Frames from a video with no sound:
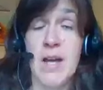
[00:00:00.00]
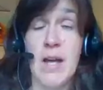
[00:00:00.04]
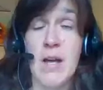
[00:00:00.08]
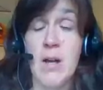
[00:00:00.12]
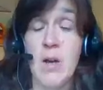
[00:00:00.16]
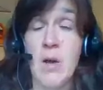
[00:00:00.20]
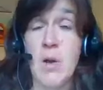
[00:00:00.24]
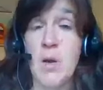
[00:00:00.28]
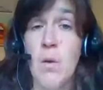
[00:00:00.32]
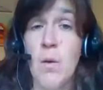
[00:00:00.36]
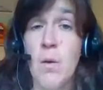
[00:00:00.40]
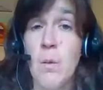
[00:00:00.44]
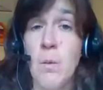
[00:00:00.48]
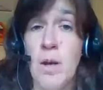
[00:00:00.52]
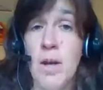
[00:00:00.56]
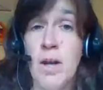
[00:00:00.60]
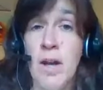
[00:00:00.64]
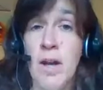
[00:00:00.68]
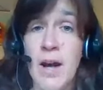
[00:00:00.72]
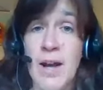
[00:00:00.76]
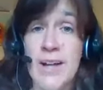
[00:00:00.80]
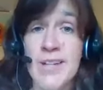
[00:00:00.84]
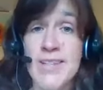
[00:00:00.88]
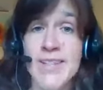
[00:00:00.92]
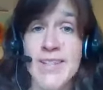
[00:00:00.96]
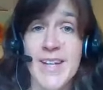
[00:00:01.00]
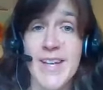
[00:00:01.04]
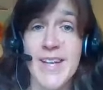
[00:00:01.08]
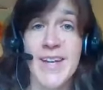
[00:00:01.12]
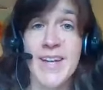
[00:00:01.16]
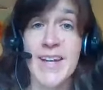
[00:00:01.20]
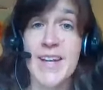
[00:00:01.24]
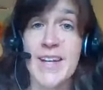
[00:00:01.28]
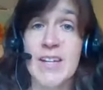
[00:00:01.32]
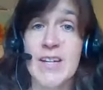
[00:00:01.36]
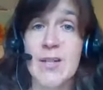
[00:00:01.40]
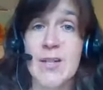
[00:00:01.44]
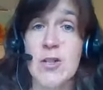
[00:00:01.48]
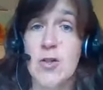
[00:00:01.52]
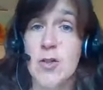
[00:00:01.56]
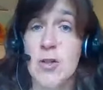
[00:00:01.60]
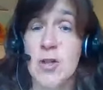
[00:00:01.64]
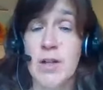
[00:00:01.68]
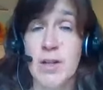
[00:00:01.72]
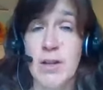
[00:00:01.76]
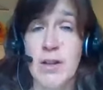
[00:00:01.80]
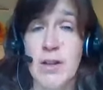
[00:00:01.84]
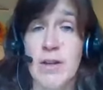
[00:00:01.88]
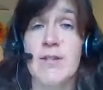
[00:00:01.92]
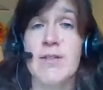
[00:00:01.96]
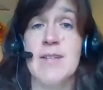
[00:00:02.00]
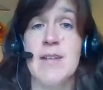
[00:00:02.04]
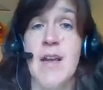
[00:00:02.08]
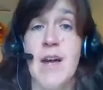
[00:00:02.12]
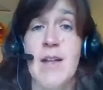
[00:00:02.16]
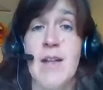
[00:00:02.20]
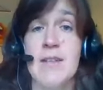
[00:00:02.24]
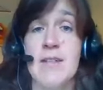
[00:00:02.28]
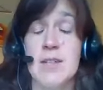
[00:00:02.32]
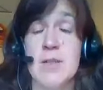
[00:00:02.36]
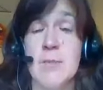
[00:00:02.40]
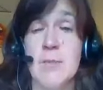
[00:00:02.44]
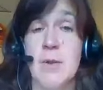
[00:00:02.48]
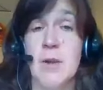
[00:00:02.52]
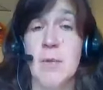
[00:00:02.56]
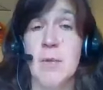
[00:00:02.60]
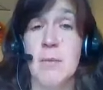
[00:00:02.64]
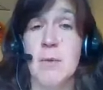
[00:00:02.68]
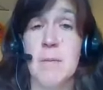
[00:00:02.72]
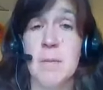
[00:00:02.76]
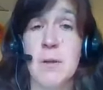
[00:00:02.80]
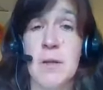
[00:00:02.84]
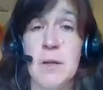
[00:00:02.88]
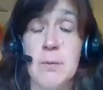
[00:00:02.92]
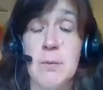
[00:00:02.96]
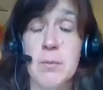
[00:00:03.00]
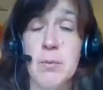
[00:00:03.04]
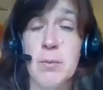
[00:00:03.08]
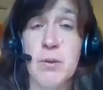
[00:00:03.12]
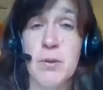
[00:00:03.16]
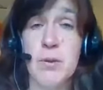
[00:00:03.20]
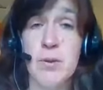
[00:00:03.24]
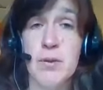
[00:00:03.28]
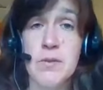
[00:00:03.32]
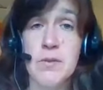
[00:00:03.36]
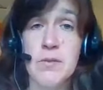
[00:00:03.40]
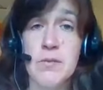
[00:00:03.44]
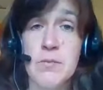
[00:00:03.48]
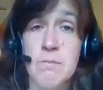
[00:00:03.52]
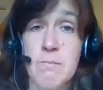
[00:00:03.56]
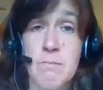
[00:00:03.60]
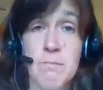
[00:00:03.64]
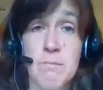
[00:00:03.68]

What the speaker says: I know when I say treat it like a science experiment, people